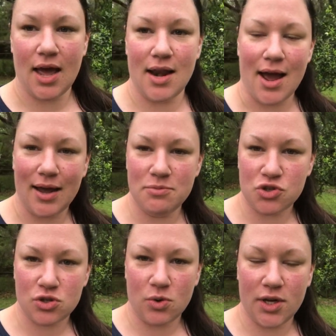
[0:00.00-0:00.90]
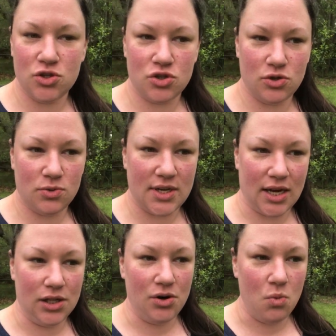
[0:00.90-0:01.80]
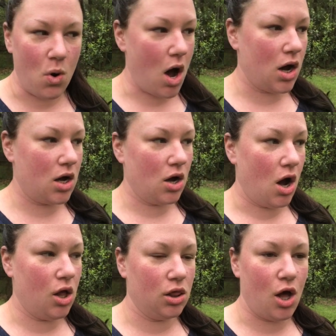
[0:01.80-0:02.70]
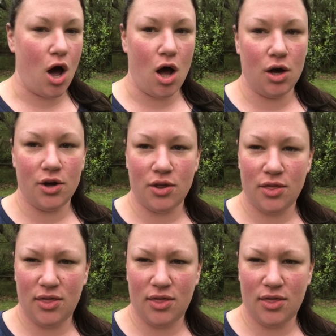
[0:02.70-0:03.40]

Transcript: and I am just going to take a little walk along